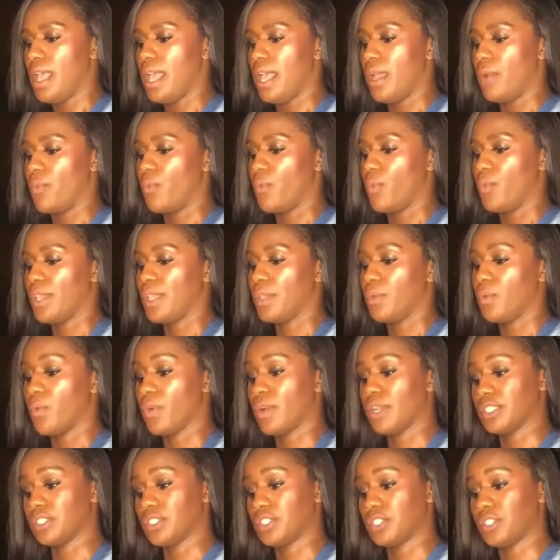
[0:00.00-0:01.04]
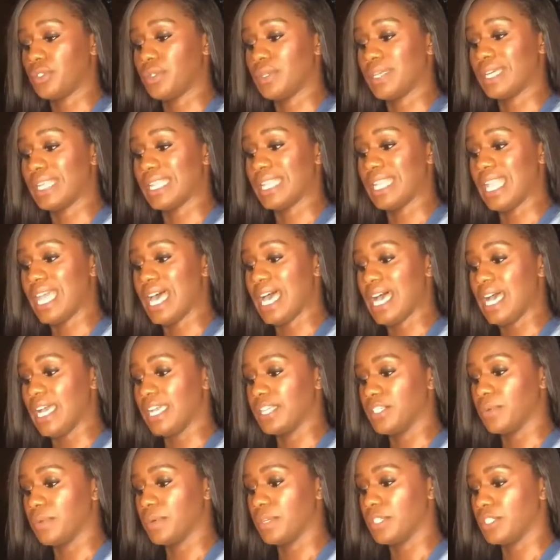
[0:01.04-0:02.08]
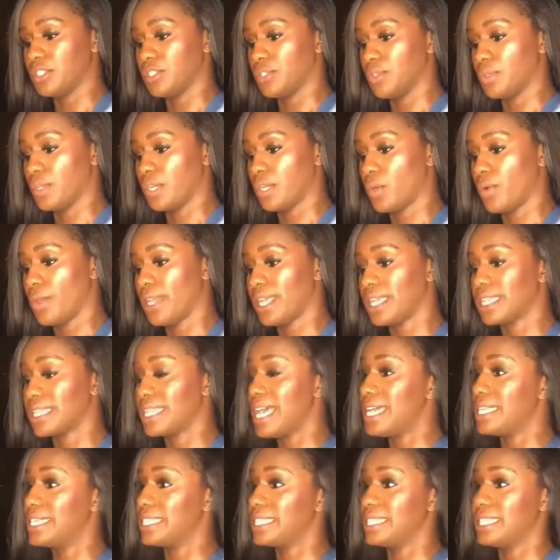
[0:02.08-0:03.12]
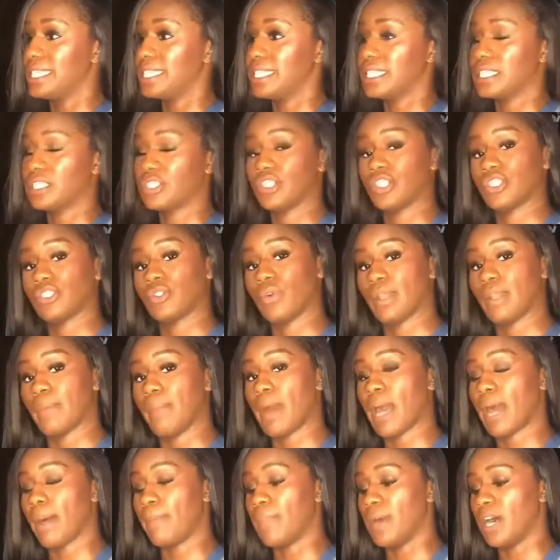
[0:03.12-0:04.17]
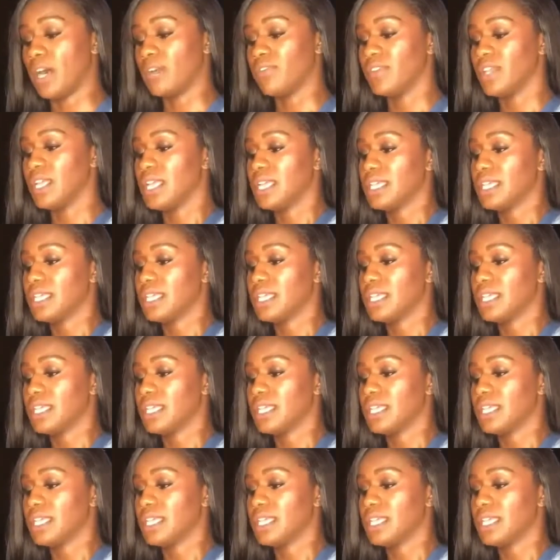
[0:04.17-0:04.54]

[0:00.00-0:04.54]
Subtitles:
And we want to glide. You want to do a quick glide and then it's just going to pop off.